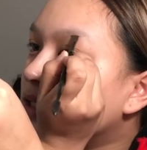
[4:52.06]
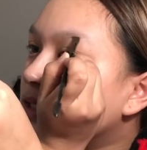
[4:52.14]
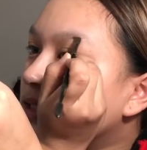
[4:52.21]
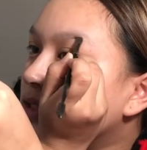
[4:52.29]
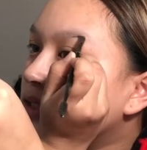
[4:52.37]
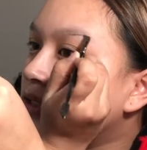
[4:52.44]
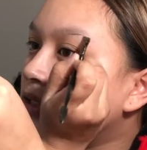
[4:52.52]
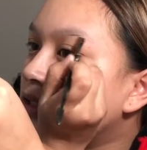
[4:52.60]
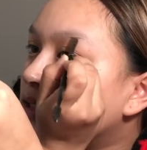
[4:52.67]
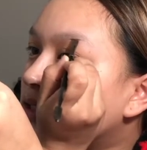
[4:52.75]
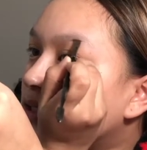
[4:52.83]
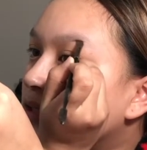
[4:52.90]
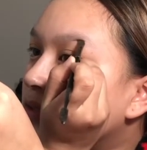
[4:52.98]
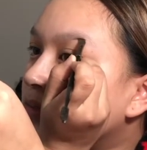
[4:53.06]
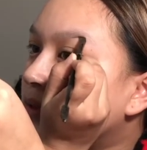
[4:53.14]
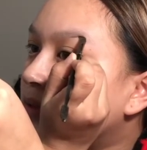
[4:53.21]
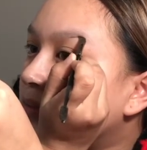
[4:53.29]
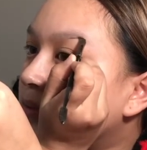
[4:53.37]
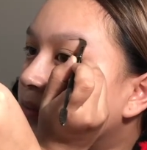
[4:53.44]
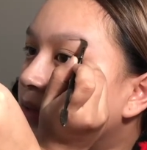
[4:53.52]
say she talking
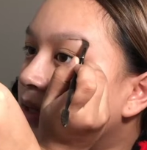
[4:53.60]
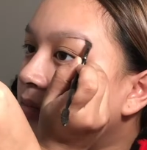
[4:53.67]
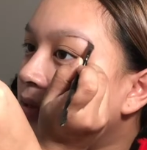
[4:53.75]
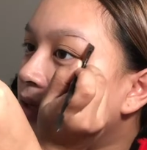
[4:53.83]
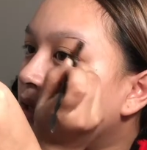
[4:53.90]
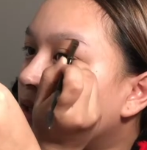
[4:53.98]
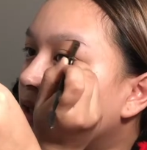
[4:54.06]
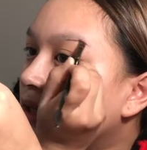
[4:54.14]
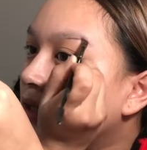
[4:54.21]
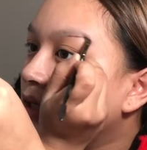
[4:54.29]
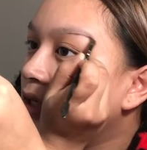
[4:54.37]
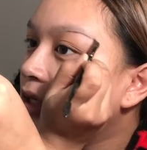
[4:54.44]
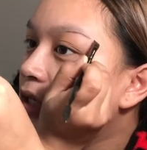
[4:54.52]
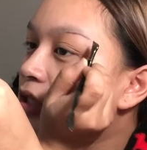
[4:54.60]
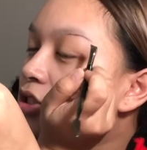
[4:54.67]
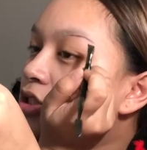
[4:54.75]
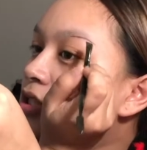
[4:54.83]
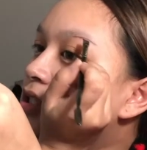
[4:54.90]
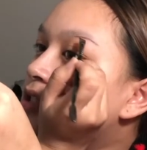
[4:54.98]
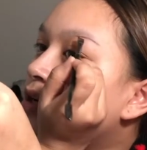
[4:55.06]
about my baby.
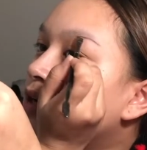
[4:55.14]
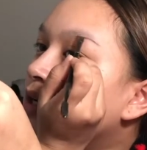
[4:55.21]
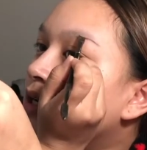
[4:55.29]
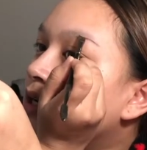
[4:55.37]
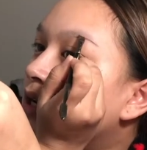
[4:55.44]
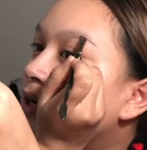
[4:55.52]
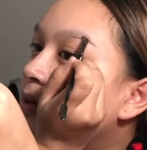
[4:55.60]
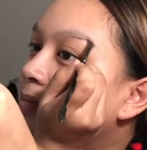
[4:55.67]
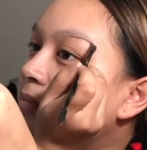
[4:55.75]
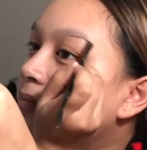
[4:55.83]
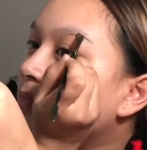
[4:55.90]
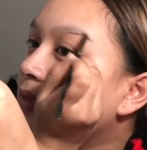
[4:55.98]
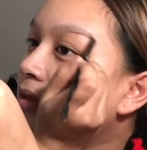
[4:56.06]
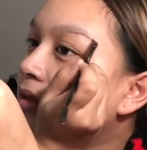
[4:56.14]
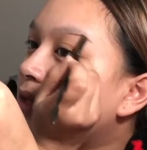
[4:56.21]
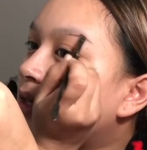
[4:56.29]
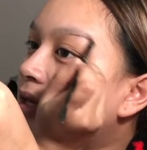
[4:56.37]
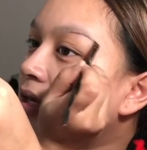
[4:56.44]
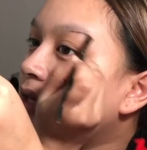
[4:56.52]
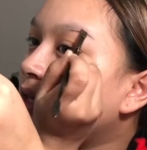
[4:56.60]
She started
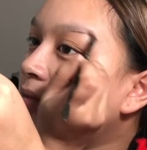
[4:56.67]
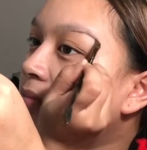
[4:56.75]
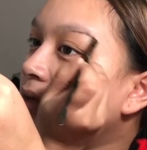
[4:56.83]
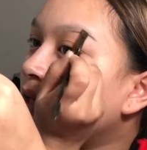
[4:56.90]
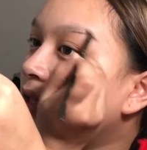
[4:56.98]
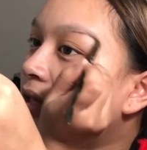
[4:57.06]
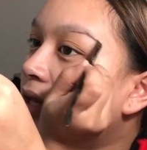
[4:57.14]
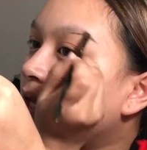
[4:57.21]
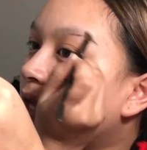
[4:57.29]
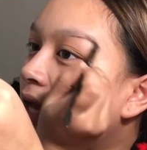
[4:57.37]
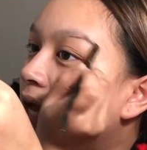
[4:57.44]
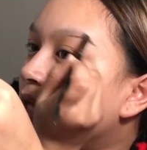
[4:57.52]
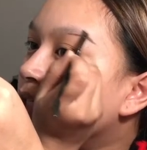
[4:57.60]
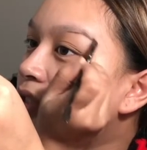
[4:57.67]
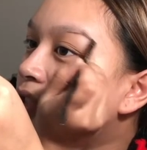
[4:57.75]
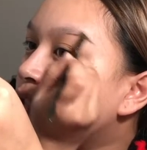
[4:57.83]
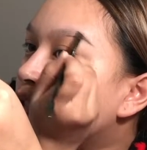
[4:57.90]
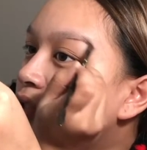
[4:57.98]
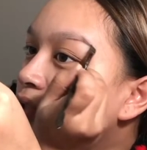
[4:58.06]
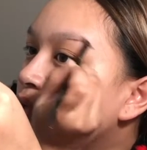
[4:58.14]
kicking me like as
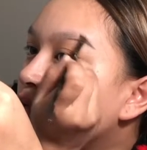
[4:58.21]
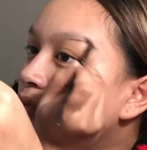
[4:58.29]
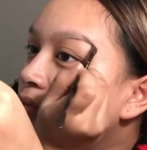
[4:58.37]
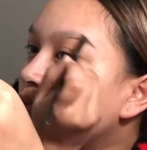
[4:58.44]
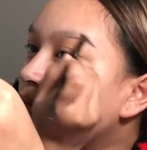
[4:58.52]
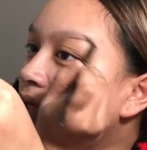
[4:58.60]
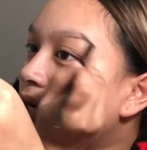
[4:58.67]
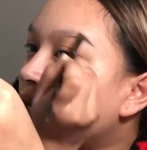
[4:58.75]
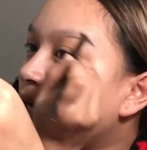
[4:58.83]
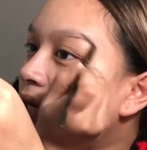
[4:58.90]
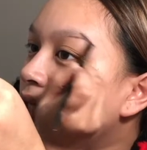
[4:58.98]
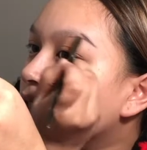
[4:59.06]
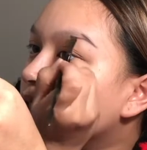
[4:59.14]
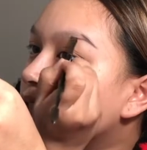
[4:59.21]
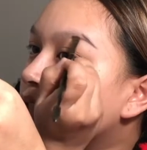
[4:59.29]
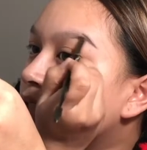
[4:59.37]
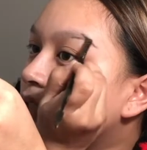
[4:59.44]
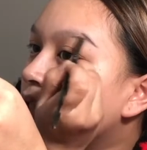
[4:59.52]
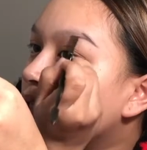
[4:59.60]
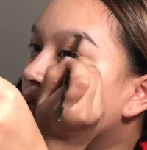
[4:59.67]
soon
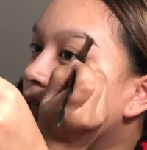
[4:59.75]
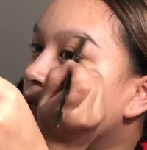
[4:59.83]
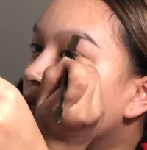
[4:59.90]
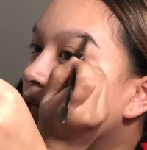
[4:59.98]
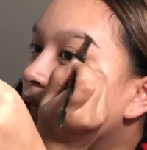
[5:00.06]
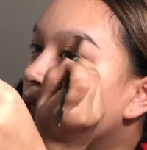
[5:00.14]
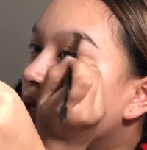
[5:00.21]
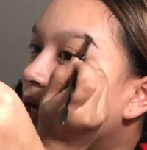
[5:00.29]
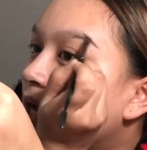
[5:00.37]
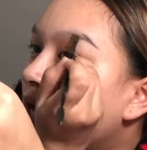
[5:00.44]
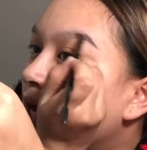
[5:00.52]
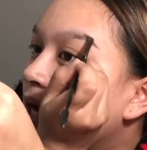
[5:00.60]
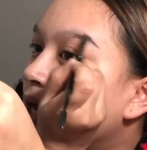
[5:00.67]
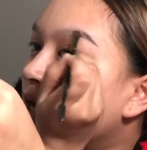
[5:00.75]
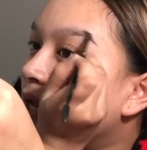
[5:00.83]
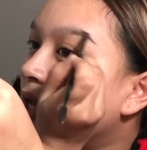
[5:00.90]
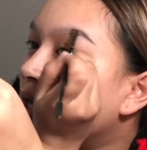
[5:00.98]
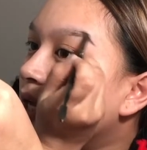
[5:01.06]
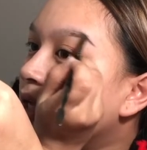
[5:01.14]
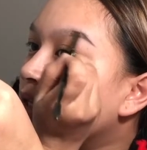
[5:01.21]
as
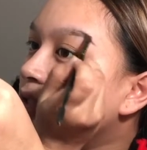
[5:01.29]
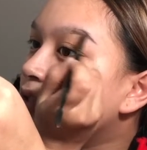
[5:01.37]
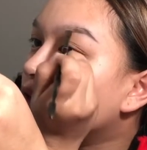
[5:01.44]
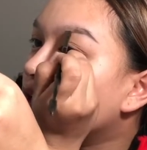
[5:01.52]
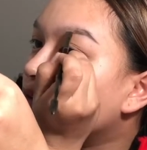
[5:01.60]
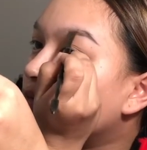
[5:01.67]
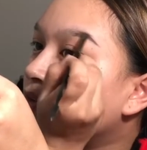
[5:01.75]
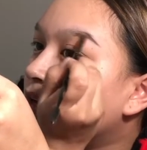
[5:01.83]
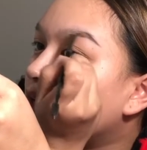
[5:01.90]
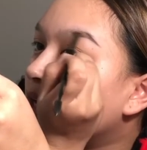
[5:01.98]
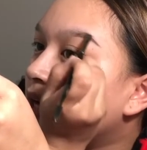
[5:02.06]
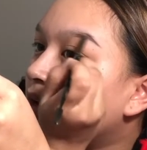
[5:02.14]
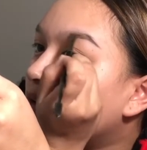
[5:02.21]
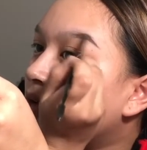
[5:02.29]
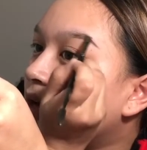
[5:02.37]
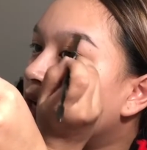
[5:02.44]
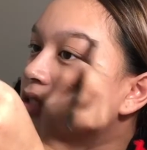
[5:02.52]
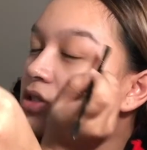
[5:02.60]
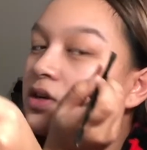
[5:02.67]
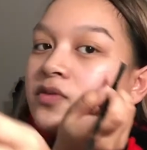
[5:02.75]
I started freaking out.
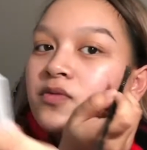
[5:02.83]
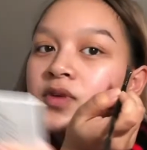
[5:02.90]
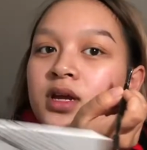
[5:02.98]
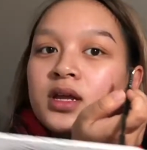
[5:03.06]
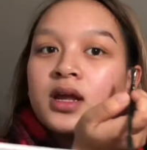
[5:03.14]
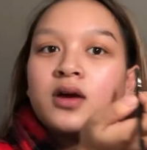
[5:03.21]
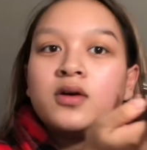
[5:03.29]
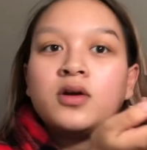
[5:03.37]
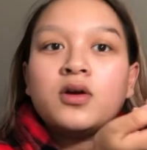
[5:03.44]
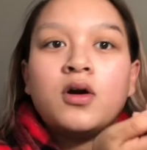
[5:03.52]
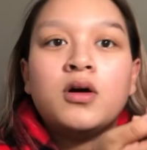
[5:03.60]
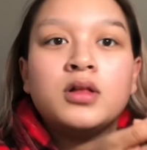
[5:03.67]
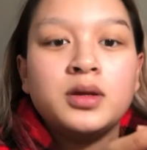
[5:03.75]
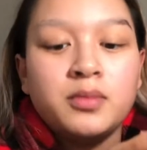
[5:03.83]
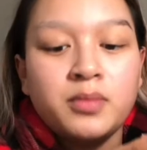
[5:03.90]
I started freaking out and calling